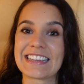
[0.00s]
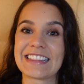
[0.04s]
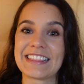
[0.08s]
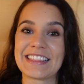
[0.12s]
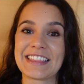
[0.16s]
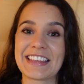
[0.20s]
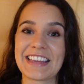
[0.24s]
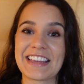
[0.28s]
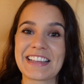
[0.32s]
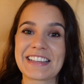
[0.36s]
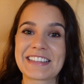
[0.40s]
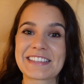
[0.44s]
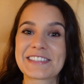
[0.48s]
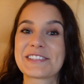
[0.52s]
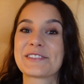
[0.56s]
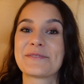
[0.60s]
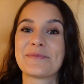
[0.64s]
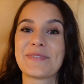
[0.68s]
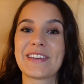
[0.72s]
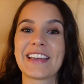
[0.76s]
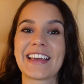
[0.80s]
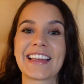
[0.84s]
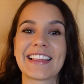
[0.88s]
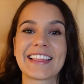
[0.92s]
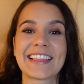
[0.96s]
needs to
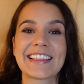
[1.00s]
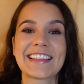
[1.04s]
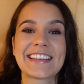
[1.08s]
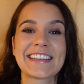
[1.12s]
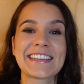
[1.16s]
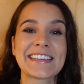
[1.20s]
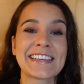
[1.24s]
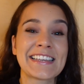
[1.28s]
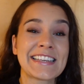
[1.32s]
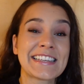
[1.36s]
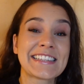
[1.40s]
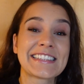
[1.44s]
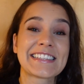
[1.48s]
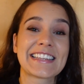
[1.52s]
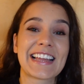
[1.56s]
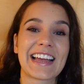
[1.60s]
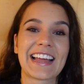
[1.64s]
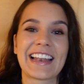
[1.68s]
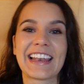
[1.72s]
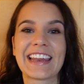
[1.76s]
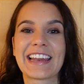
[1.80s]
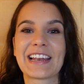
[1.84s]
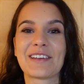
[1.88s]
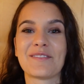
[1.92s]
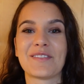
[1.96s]
be at least
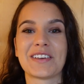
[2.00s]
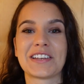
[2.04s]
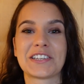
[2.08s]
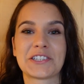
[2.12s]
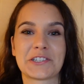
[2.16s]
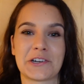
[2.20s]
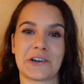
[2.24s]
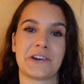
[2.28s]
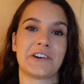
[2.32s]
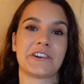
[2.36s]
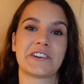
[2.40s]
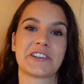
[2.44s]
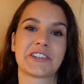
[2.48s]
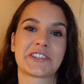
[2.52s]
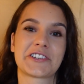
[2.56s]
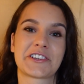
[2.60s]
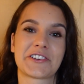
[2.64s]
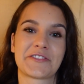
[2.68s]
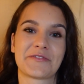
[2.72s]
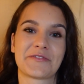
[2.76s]
a little bit charged.